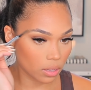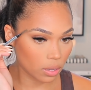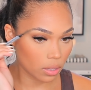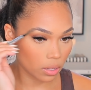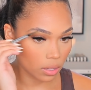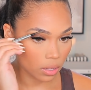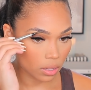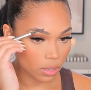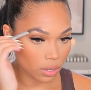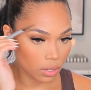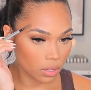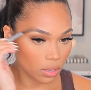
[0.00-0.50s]

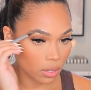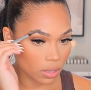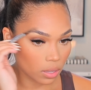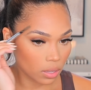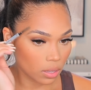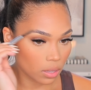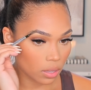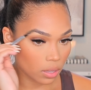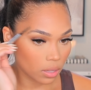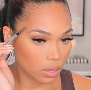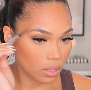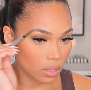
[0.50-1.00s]

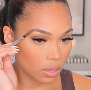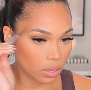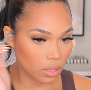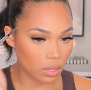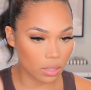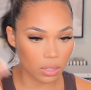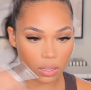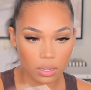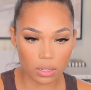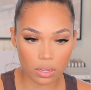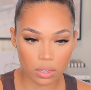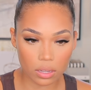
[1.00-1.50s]

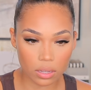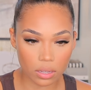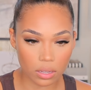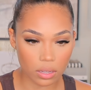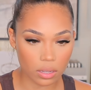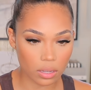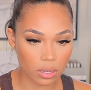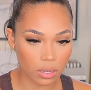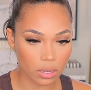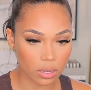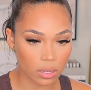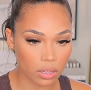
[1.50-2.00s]

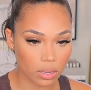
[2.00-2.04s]
(silence)